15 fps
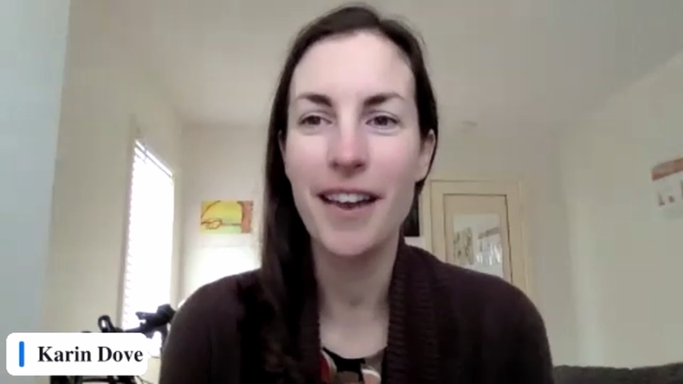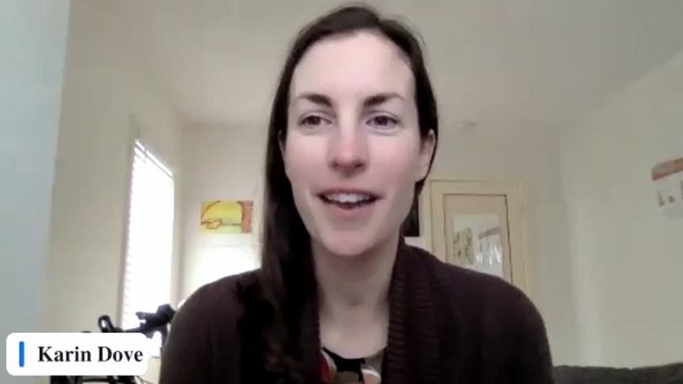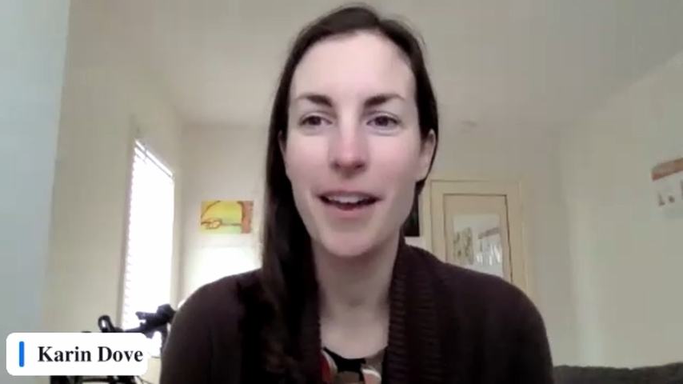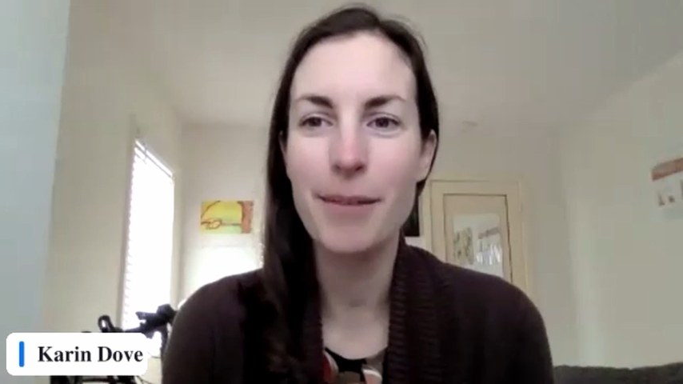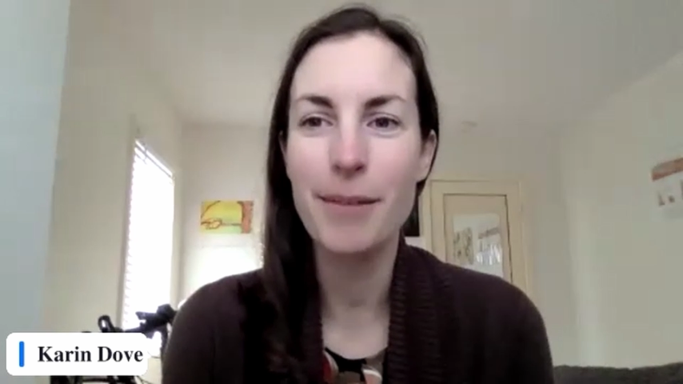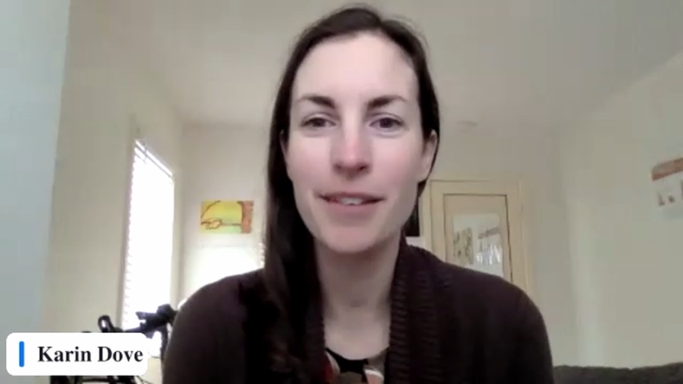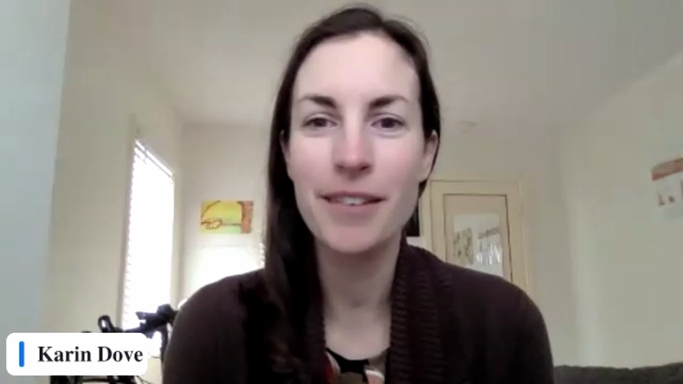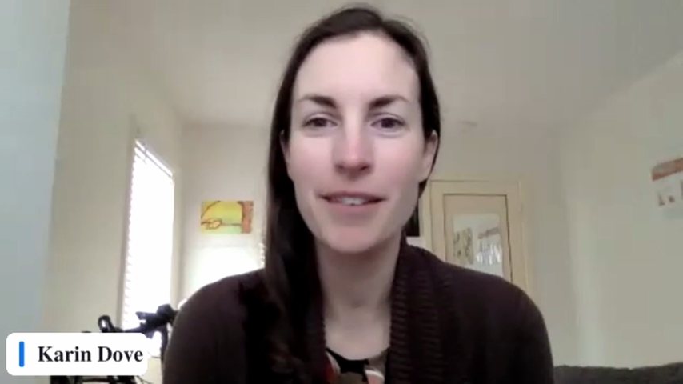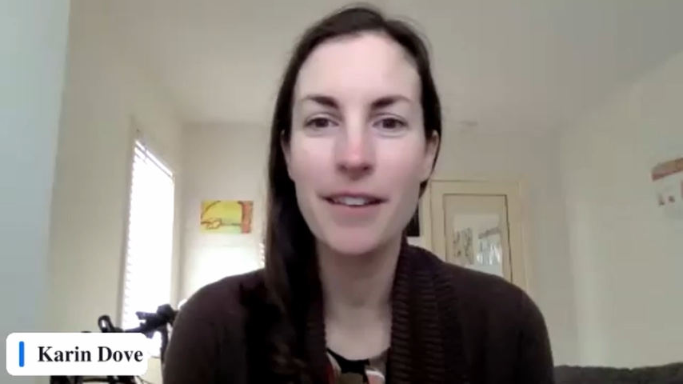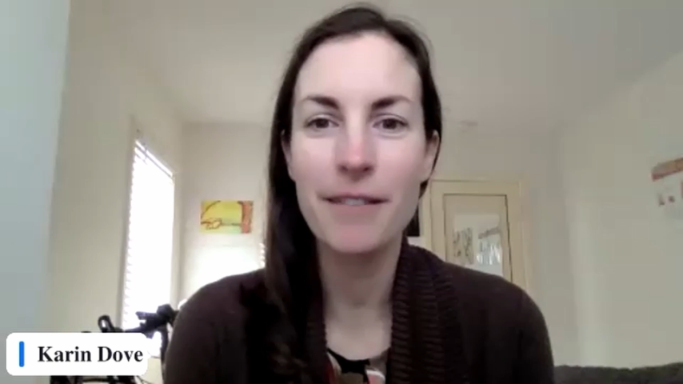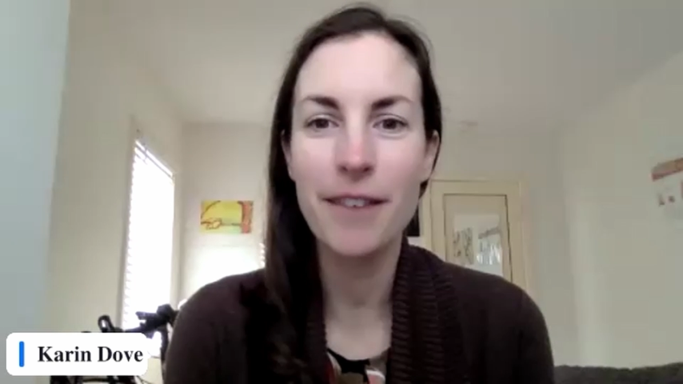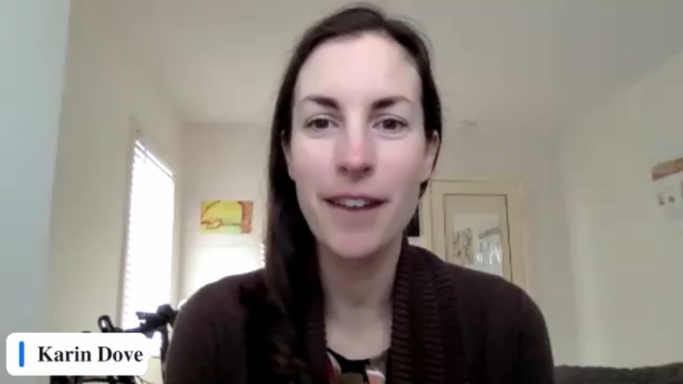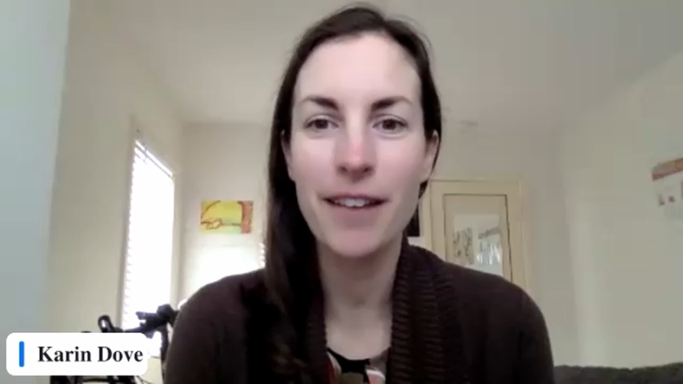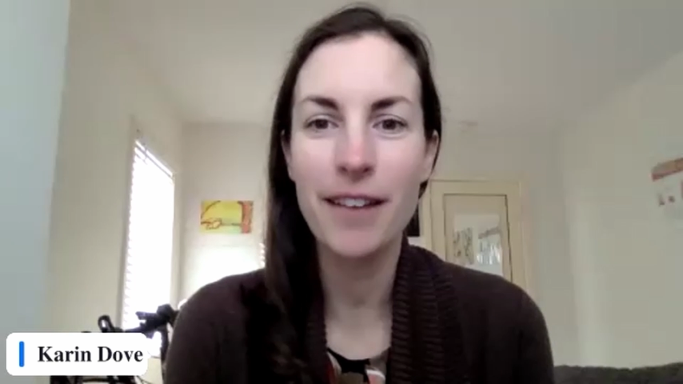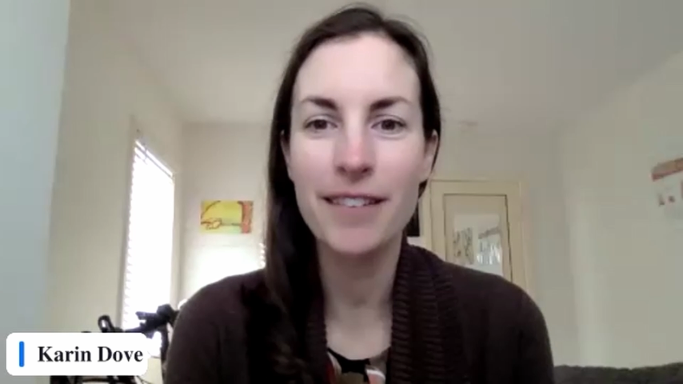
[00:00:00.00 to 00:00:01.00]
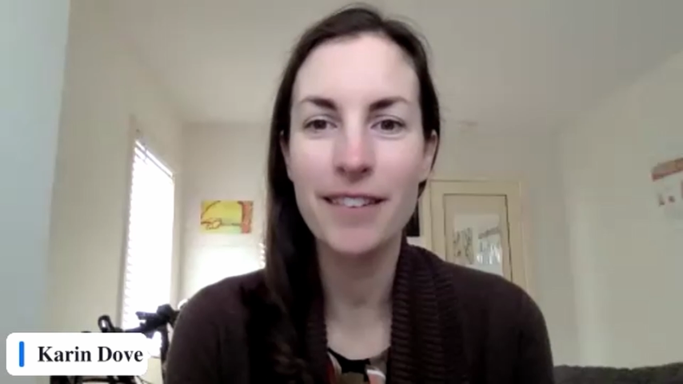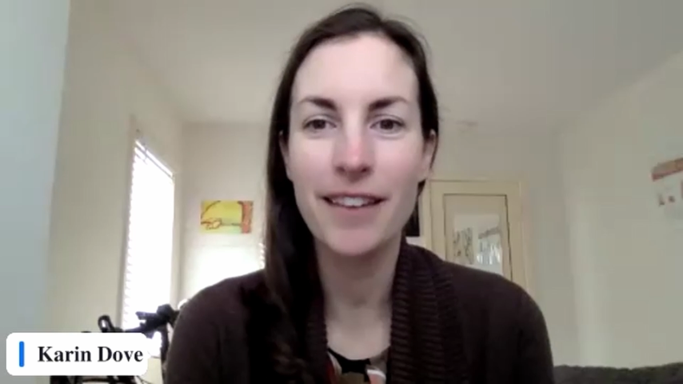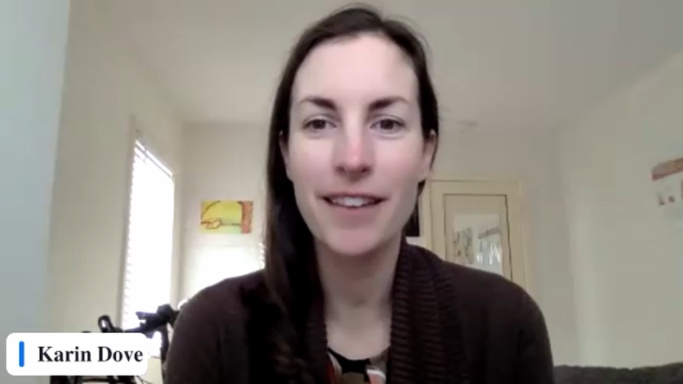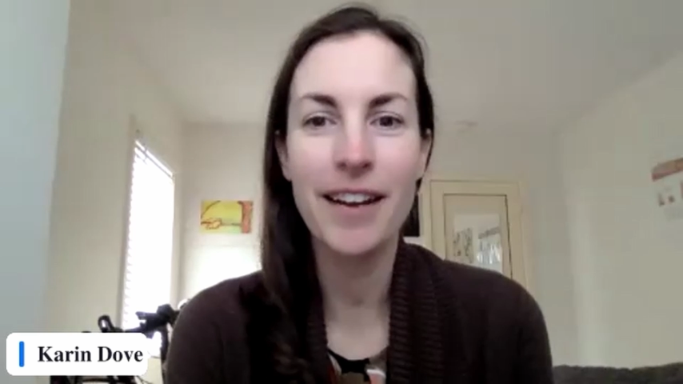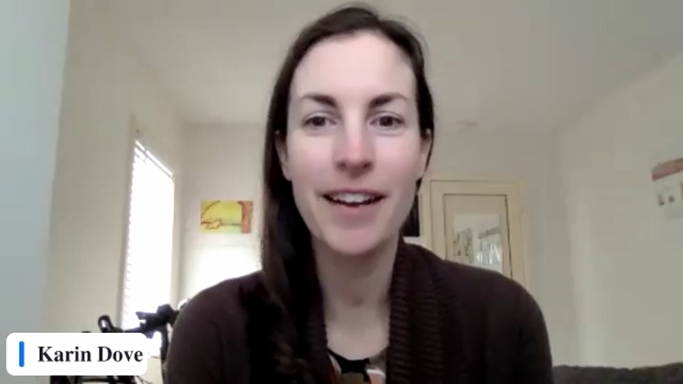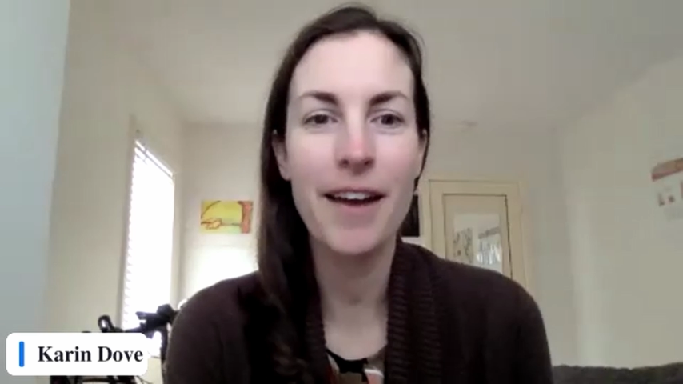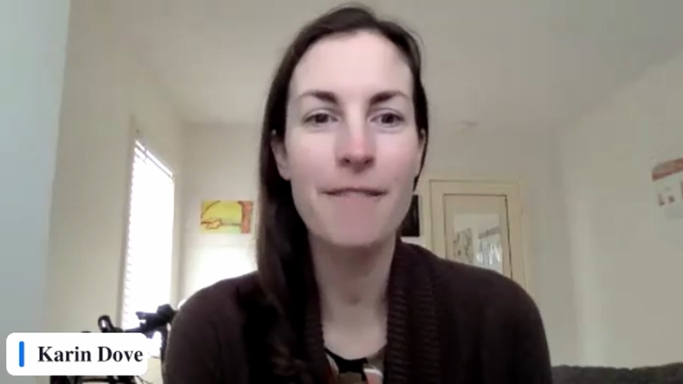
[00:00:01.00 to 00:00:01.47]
CFS and